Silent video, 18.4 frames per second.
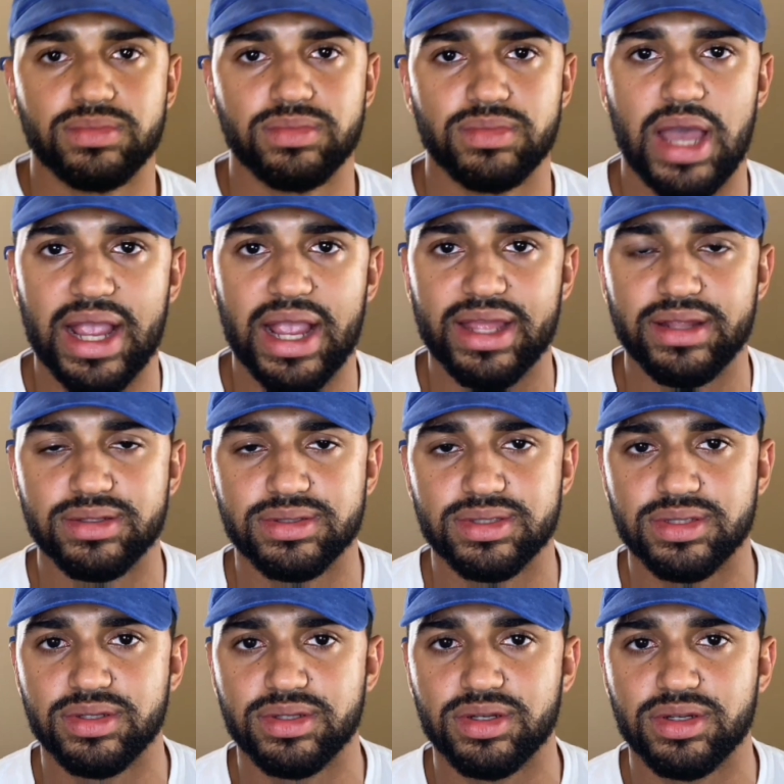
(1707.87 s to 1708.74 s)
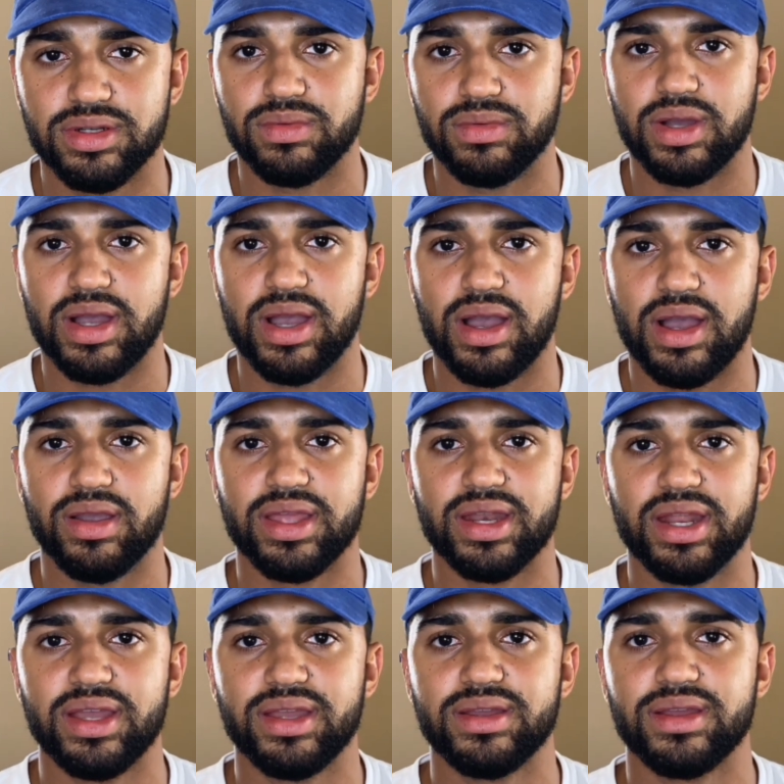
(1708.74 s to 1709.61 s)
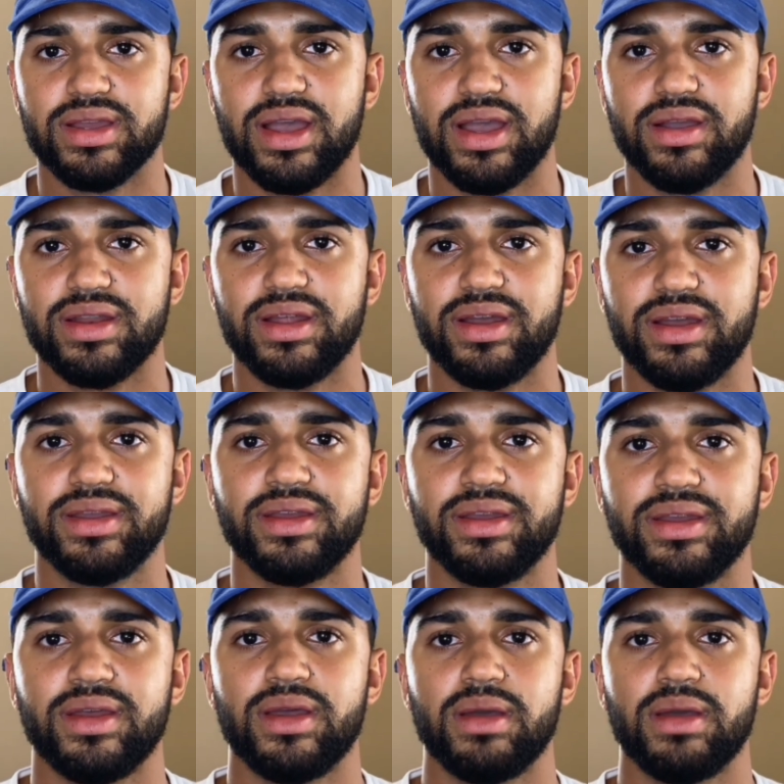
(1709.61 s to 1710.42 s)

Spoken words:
how can I